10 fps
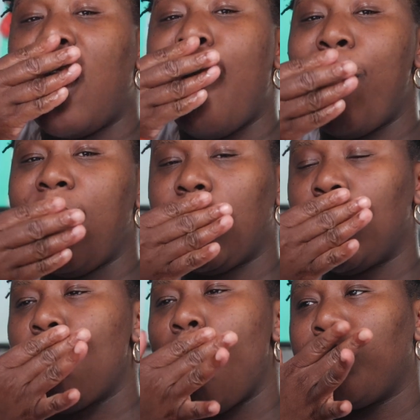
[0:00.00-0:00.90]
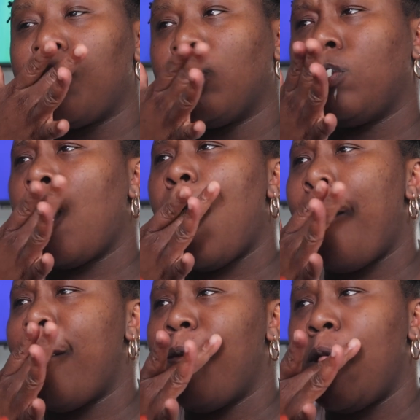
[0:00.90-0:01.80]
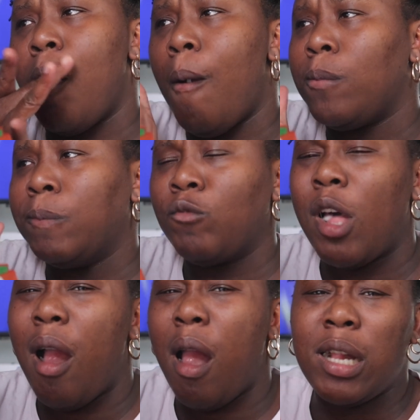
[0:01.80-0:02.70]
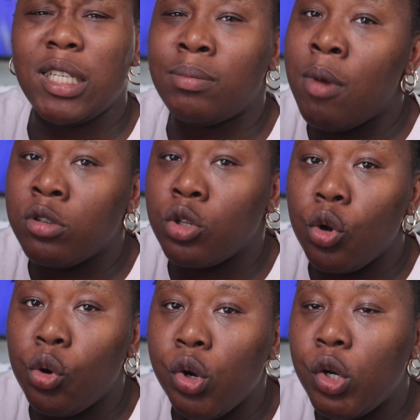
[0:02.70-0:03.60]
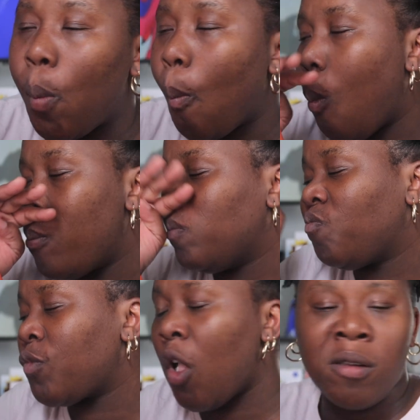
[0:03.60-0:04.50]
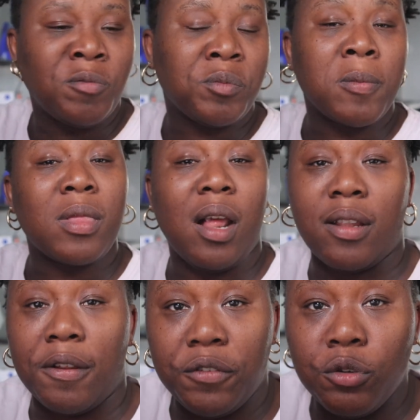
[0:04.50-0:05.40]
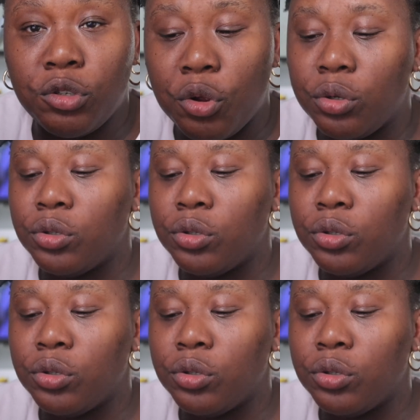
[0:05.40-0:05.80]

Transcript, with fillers: Amazing. Mm. I smell so good. And I feel so